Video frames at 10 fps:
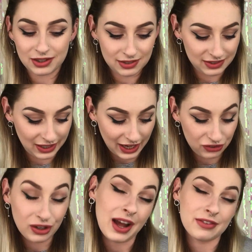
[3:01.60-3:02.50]
because in
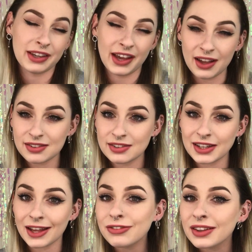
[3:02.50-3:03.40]
case you haven't
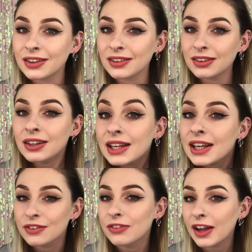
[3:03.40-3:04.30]
guessed, everything
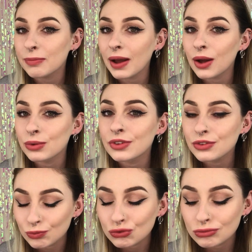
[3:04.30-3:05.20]
is
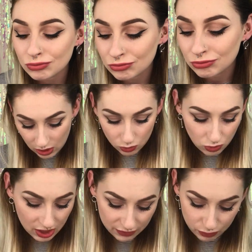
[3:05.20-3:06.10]
£5.
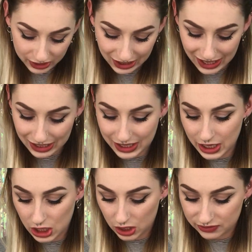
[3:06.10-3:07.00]
What have we got
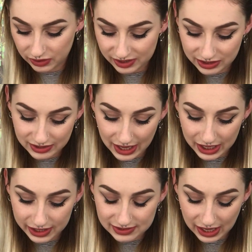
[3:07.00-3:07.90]
here? So this is
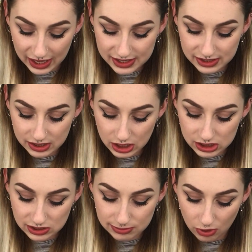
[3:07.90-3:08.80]
a size
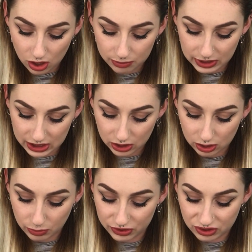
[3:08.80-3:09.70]
small
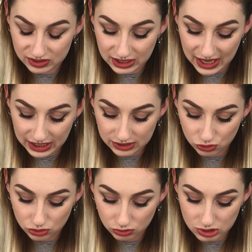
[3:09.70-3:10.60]
medium, which is an
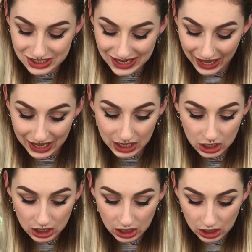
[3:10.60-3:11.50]
8 to 10.
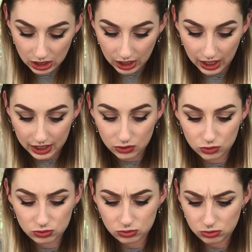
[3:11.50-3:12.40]
And
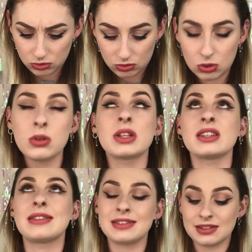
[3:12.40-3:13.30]
ooh, Oh,
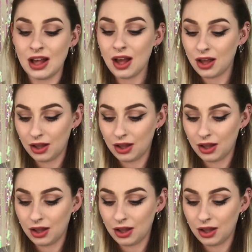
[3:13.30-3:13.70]
this is soft.